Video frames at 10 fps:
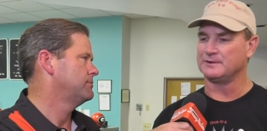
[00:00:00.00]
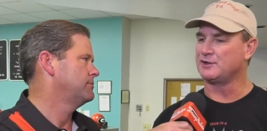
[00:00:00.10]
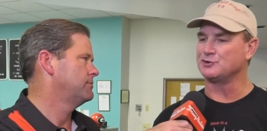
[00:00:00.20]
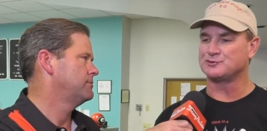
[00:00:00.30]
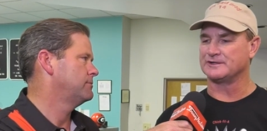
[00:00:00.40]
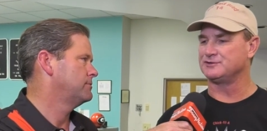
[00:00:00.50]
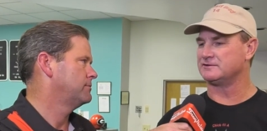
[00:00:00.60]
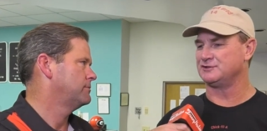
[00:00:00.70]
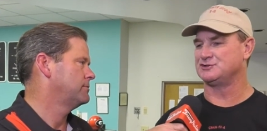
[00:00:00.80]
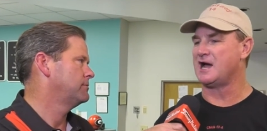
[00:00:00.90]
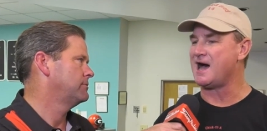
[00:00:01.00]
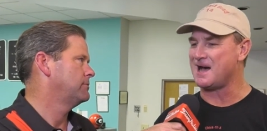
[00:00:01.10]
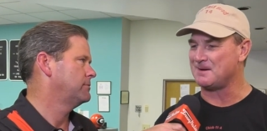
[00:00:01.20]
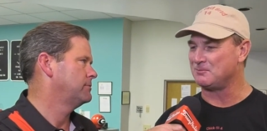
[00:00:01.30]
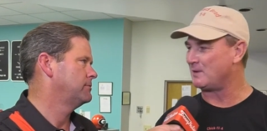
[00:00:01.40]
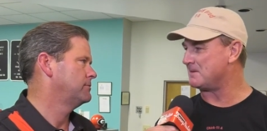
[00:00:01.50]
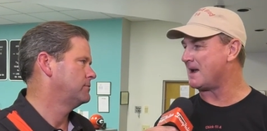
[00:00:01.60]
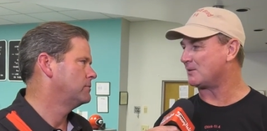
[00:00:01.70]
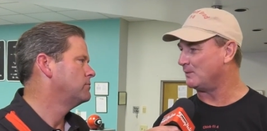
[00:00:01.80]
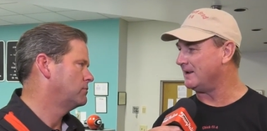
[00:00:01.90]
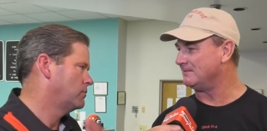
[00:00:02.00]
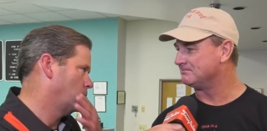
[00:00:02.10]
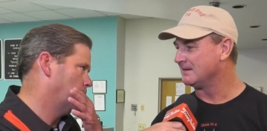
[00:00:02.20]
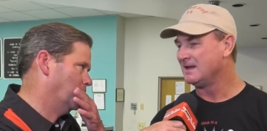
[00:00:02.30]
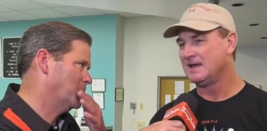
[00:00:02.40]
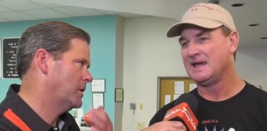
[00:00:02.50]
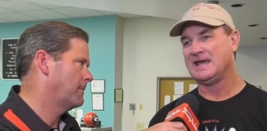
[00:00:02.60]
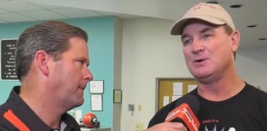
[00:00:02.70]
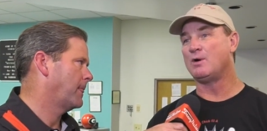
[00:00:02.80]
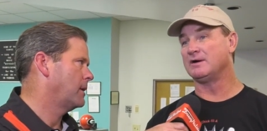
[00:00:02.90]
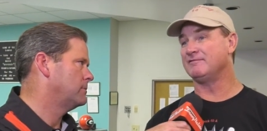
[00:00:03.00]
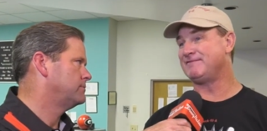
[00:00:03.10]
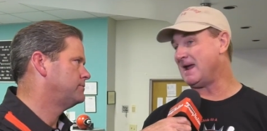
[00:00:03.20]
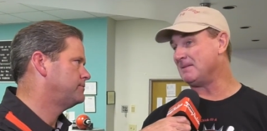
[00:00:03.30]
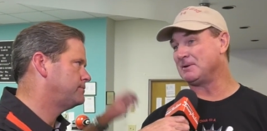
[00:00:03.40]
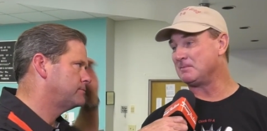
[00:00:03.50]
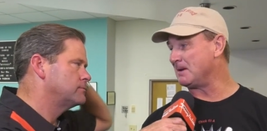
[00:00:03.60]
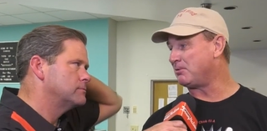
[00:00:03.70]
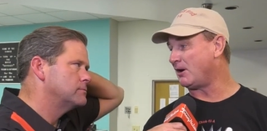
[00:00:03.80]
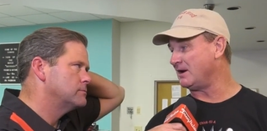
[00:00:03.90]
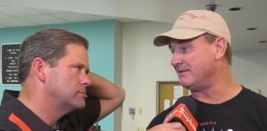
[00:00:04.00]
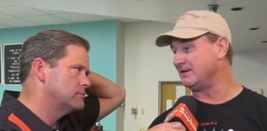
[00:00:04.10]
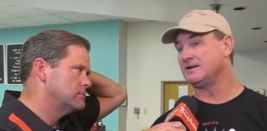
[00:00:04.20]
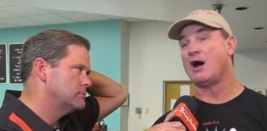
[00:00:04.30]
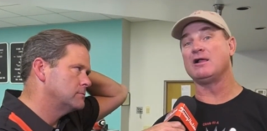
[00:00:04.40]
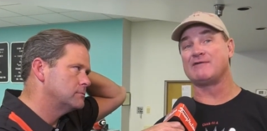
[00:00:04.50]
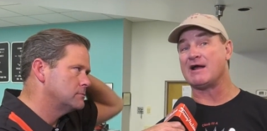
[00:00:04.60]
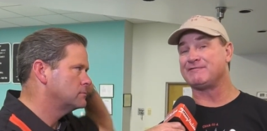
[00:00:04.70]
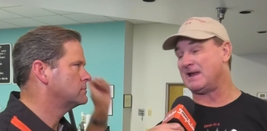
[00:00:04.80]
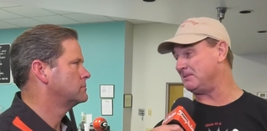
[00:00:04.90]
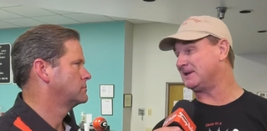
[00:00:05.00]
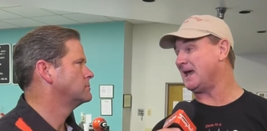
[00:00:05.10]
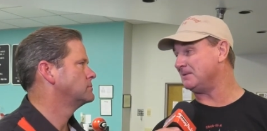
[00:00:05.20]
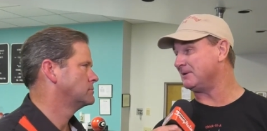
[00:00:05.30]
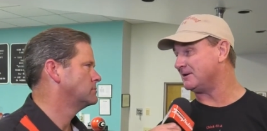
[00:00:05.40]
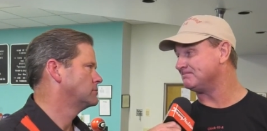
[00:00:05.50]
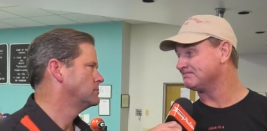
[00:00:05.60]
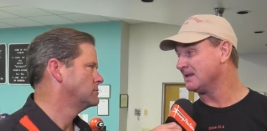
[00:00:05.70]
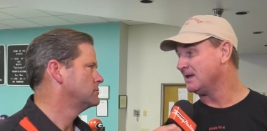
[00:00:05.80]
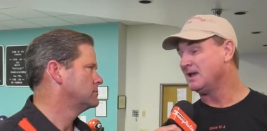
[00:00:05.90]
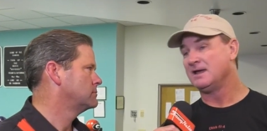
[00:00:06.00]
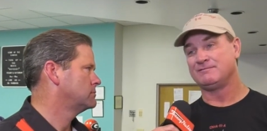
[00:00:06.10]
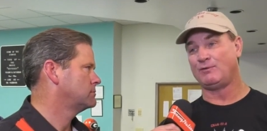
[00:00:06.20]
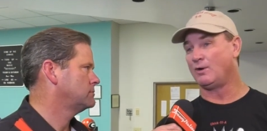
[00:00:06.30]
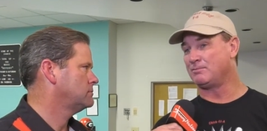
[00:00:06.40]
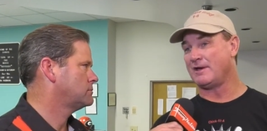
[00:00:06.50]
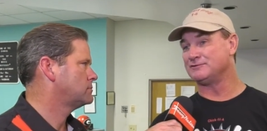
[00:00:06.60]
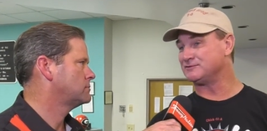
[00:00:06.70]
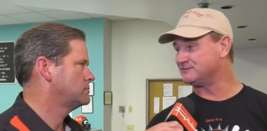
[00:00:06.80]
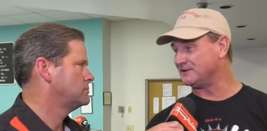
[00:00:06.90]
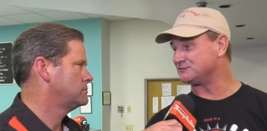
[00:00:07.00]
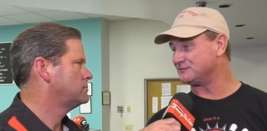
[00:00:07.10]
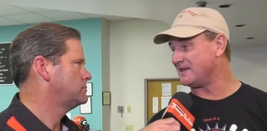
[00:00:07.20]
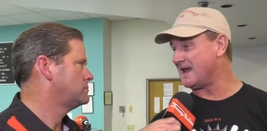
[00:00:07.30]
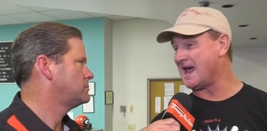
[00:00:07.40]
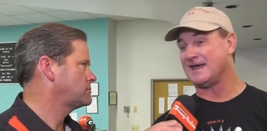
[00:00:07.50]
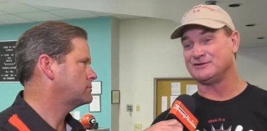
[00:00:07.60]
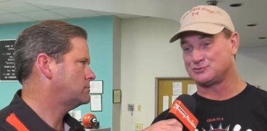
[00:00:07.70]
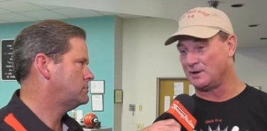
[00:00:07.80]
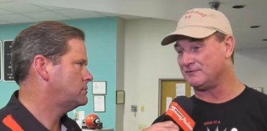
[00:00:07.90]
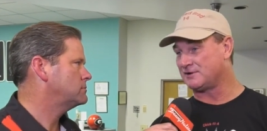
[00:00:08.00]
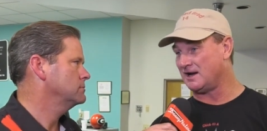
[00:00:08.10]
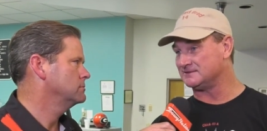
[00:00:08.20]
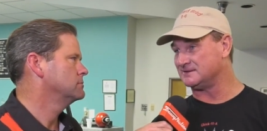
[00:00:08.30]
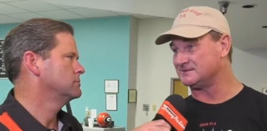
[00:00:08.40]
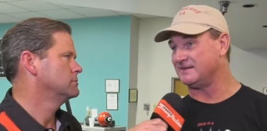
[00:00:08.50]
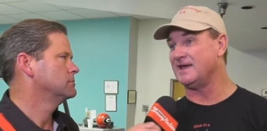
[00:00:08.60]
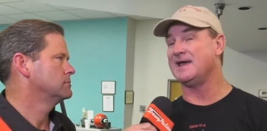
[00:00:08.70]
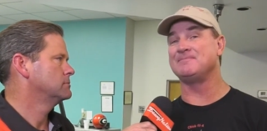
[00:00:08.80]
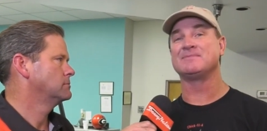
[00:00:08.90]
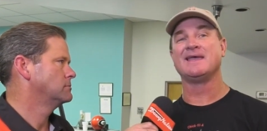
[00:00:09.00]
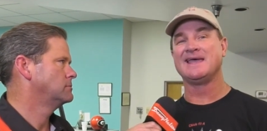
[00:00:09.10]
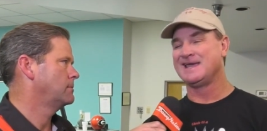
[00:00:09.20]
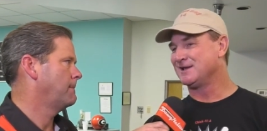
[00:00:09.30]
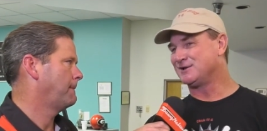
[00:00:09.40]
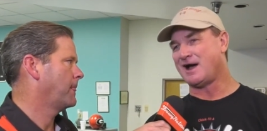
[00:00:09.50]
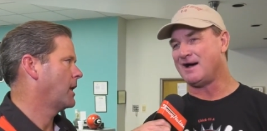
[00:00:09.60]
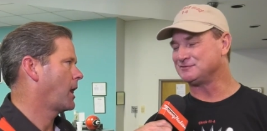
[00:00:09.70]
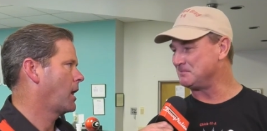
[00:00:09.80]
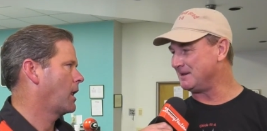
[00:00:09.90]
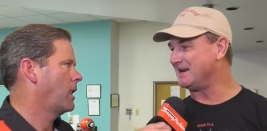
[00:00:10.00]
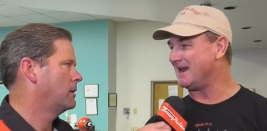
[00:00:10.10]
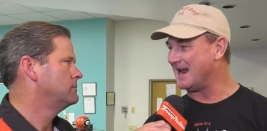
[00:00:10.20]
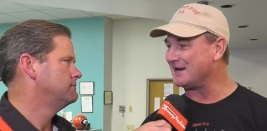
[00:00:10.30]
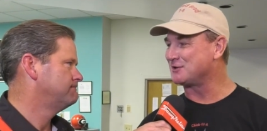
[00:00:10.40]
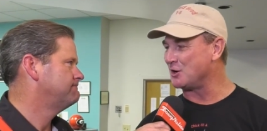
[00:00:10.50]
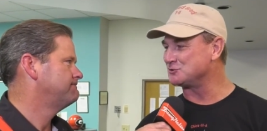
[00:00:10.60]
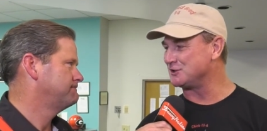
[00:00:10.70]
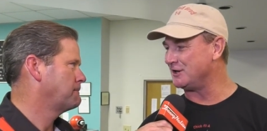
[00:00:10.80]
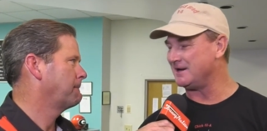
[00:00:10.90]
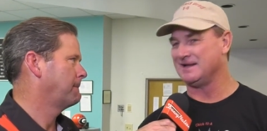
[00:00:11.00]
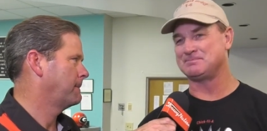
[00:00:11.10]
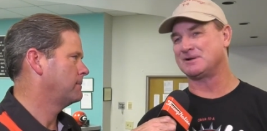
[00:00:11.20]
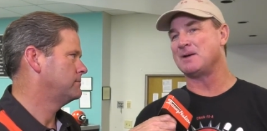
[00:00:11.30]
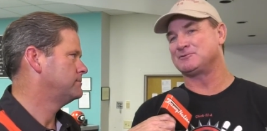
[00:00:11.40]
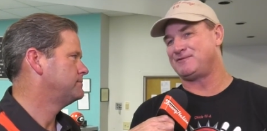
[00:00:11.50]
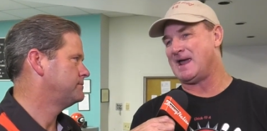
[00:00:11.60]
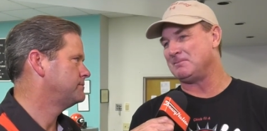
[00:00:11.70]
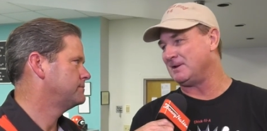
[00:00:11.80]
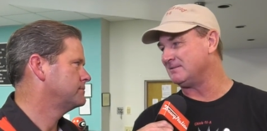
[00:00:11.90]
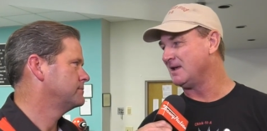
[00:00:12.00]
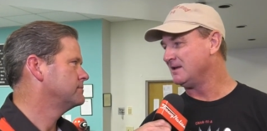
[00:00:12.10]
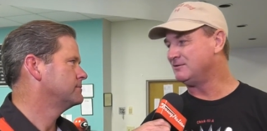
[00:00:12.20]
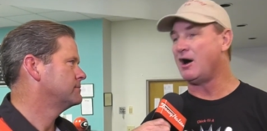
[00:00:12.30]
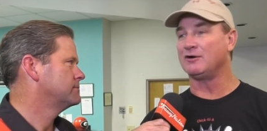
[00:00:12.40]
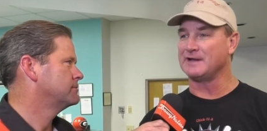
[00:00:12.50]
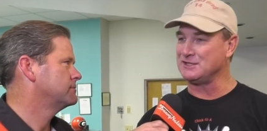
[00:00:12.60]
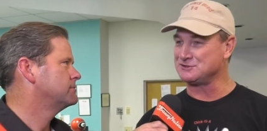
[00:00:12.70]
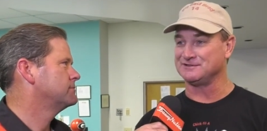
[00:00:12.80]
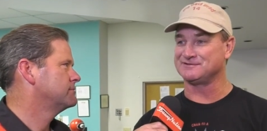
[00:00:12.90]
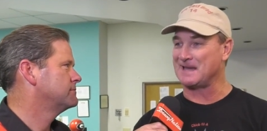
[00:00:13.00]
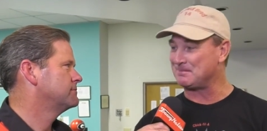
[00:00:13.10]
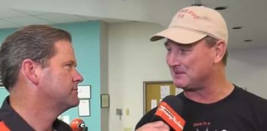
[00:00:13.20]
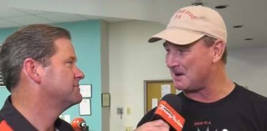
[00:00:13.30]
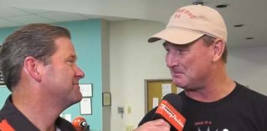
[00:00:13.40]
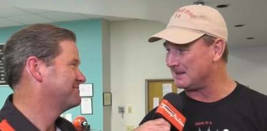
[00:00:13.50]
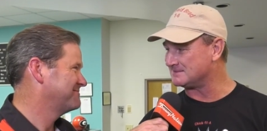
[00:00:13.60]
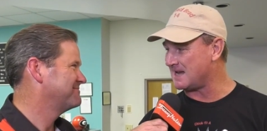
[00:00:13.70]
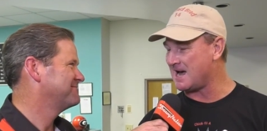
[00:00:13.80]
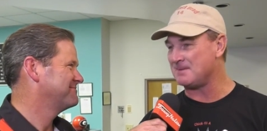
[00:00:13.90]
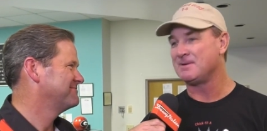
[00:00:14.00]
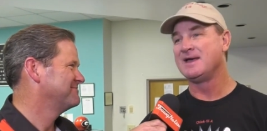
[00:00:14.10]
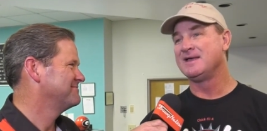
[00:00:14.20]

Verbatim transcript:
Speaker 1: when Coach Richt took the job way back when, he wanted family to be a part of it, and all of our family came here. Four brothers and sisters they had, the 12 cousins, and then obviously being a head coach here, it becomes family. DawgNation has stepped up big time.